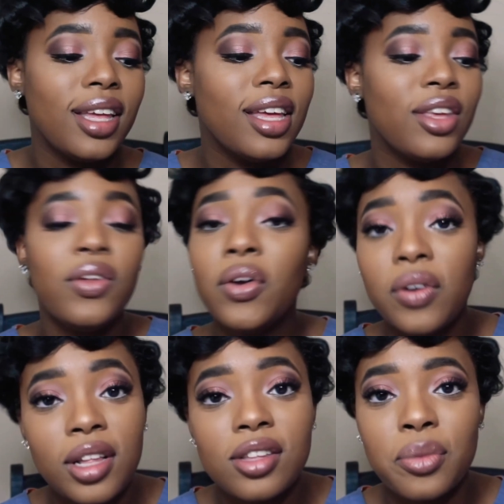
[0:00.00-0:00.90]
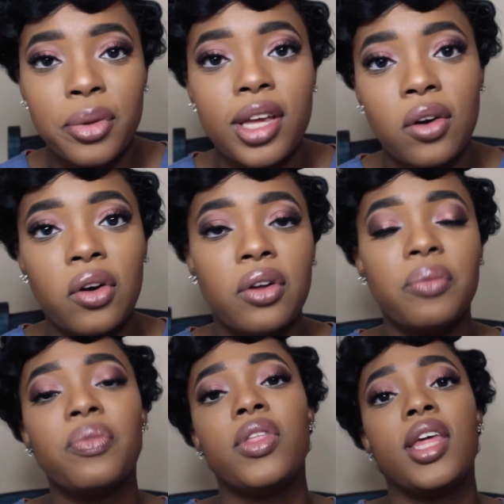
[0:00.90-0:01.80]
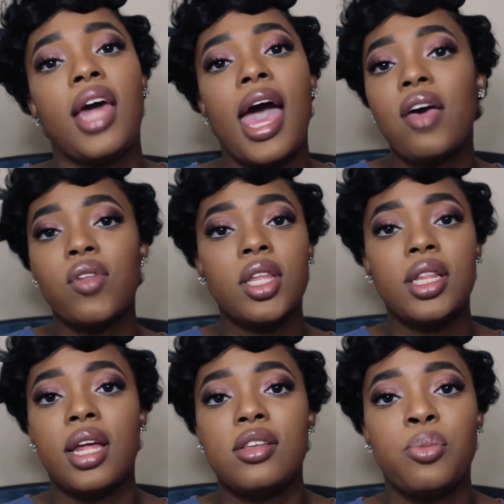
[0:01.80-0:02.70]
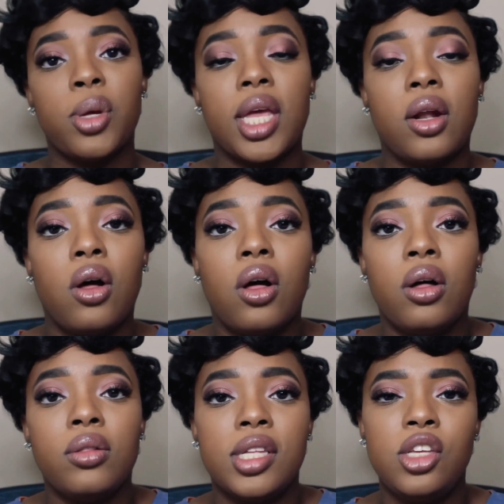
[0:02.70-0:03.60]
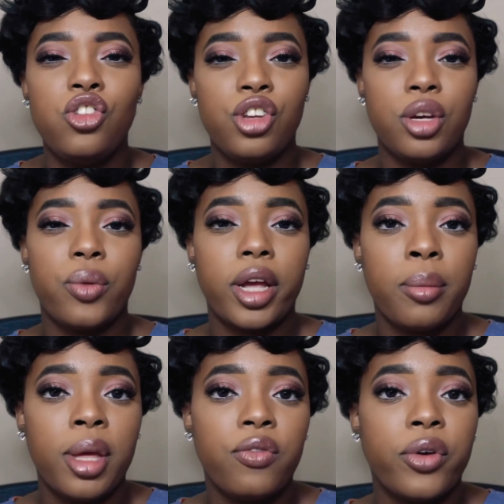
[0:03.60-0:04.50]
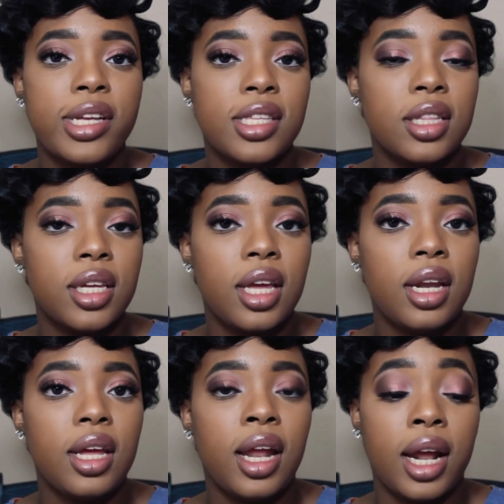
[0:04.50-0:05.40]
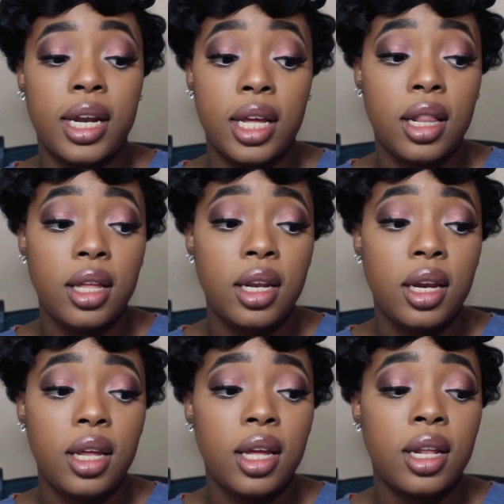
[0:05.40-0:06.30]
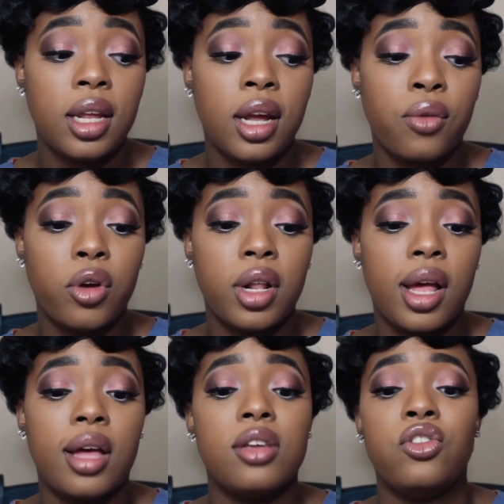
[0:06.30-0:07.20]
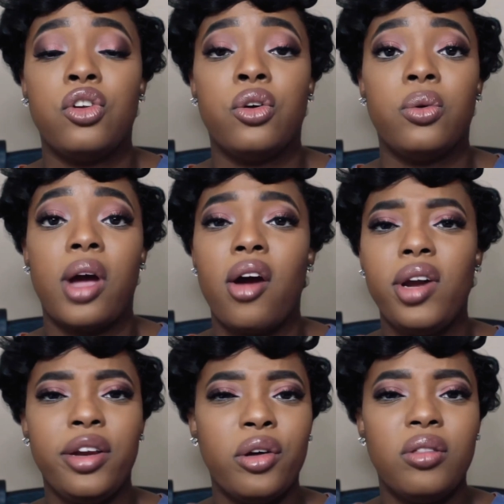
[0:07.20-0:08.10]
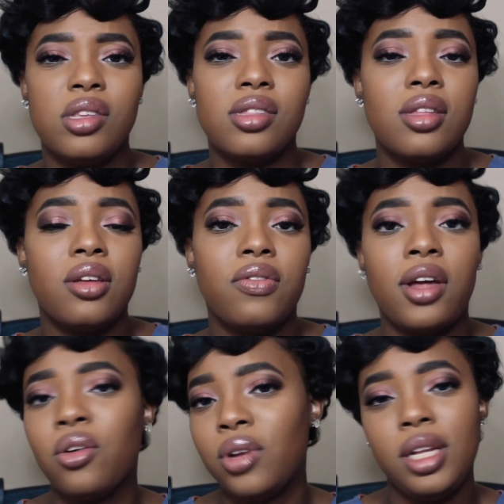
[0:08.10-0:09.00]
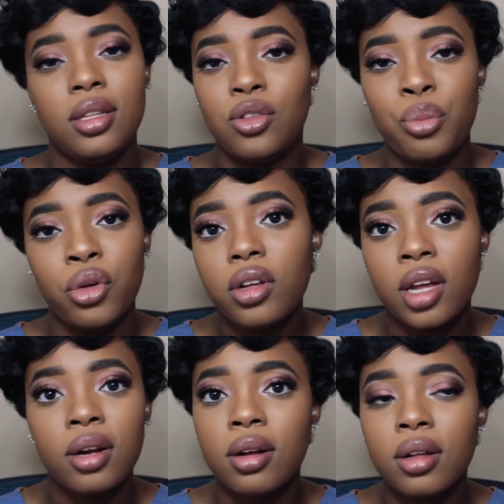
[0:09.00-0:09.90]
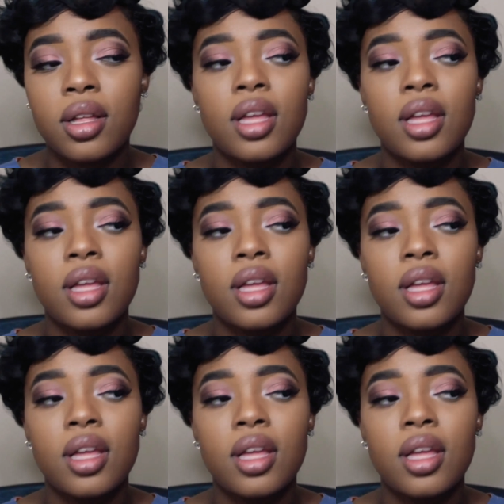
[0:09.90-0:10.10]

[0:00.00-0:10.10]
You don't need this book at all. I haven't looked at this book at all. The teacher did recommend for us to look in it, and I did look in it, and then I realized, you know, I already know this stuff. I don't need this book at all.